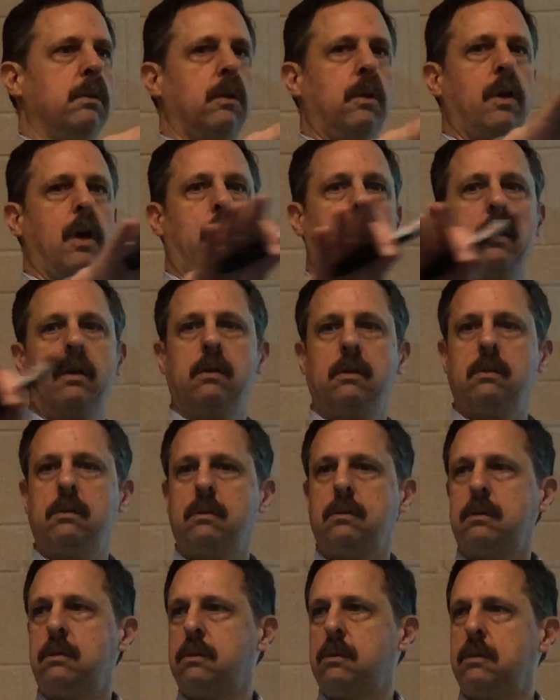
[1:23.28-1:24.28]
Okay.
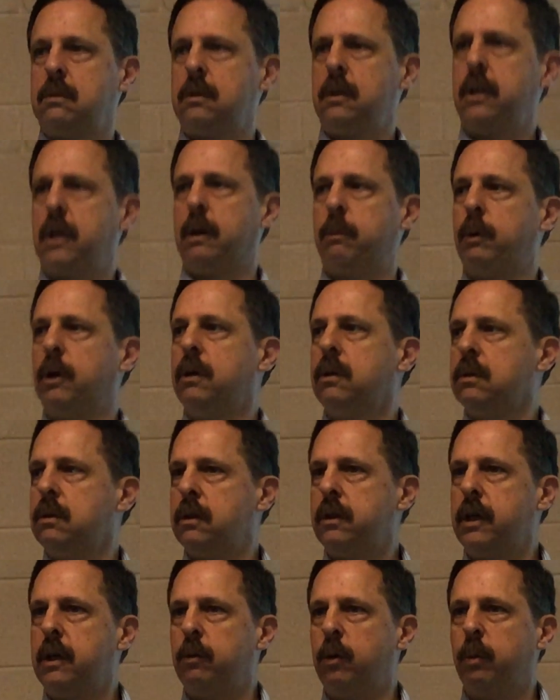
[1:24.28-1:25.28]
Good number
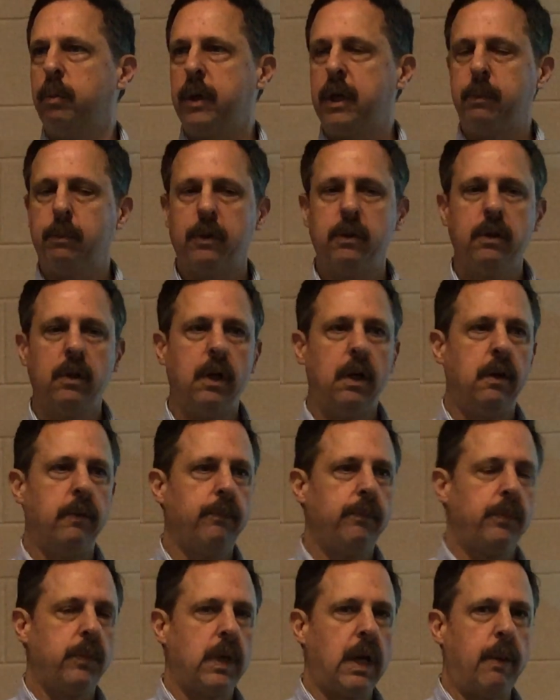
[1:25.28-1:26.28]
of people.
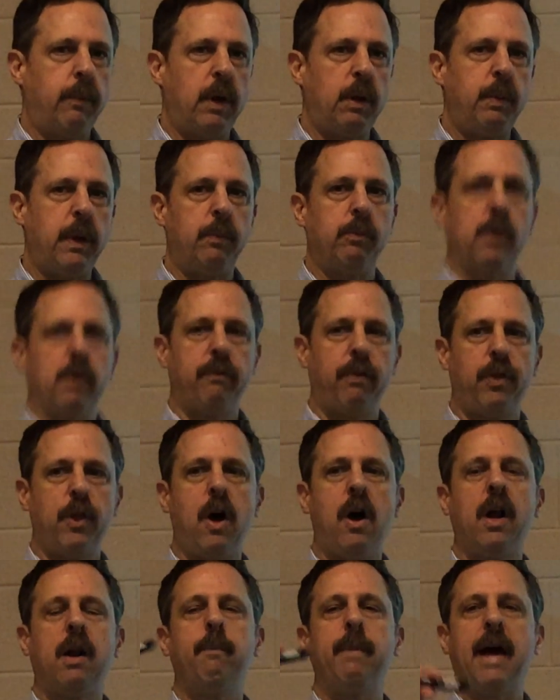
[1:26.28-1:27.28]
How many people have
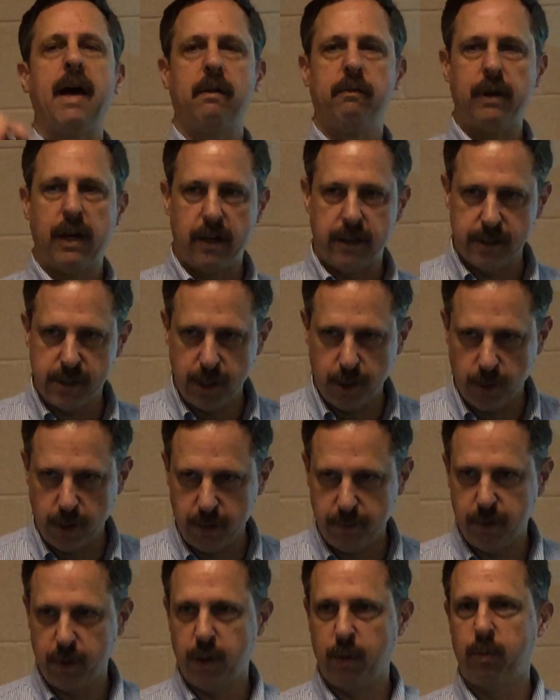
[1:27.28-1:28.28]
thought about
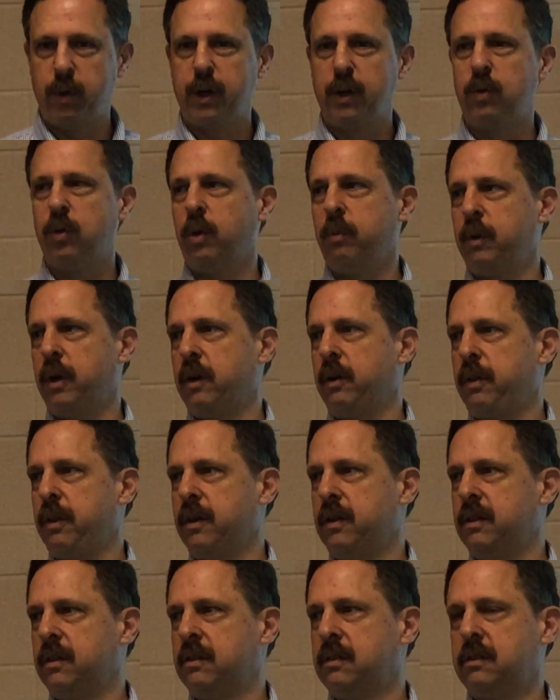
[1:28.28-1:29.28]
volunteering for the Marine Corps
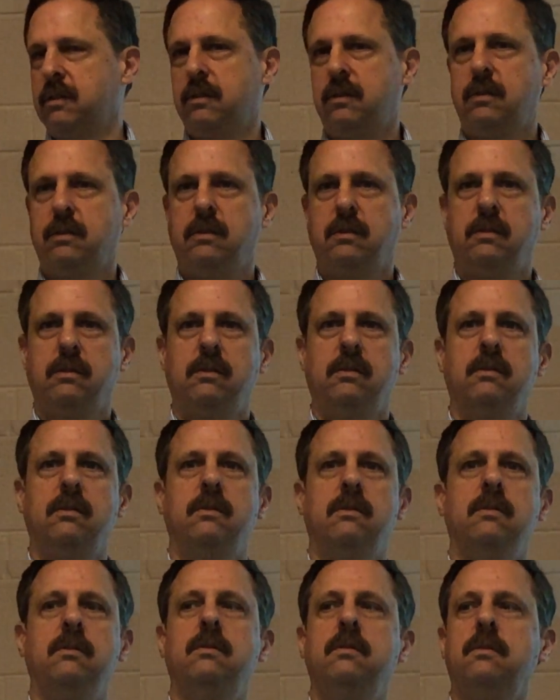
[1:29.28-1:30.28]
Marathon?
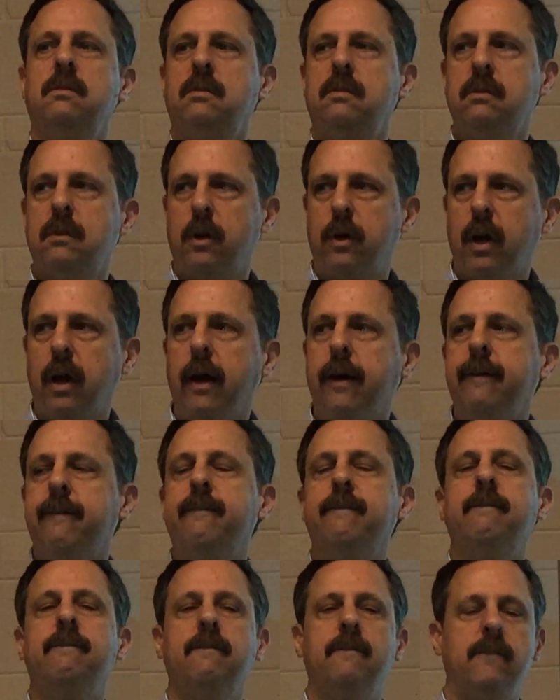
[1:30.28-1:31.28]
Okay.
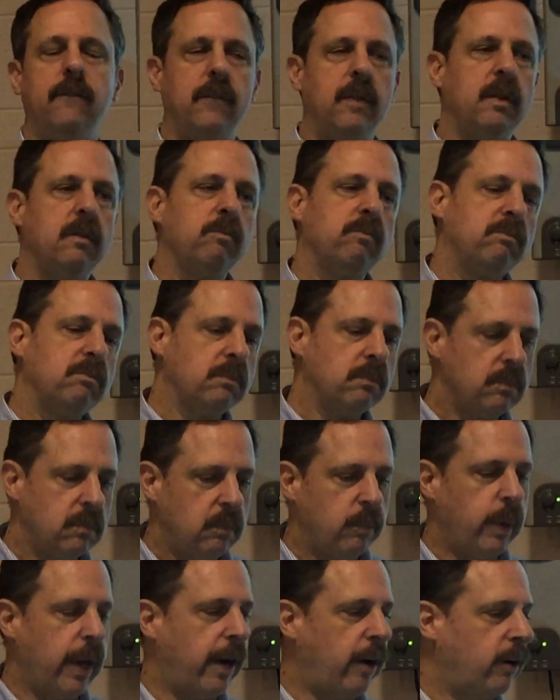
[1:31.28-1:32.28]

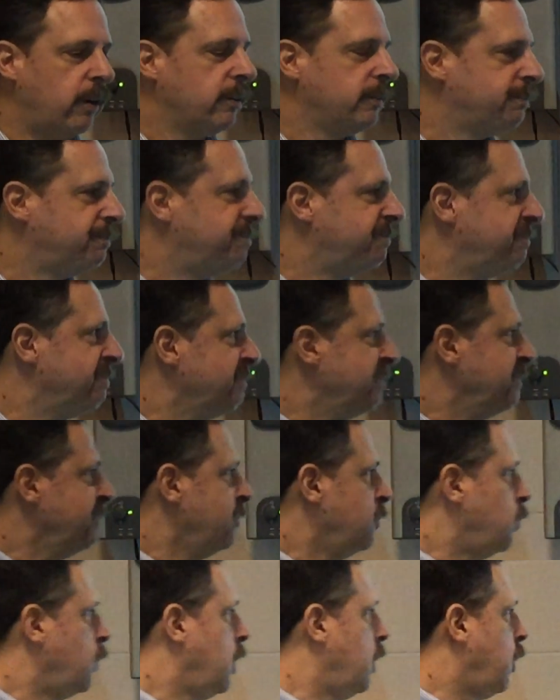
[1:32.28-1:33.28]
Better.
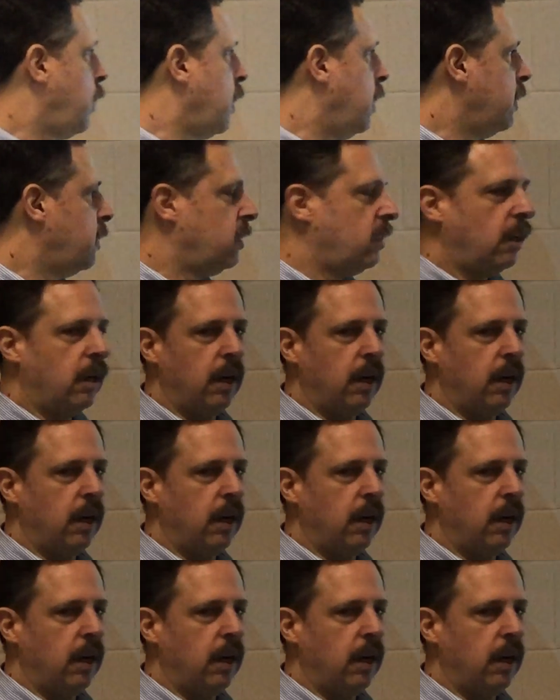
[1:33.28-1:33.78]
Okay.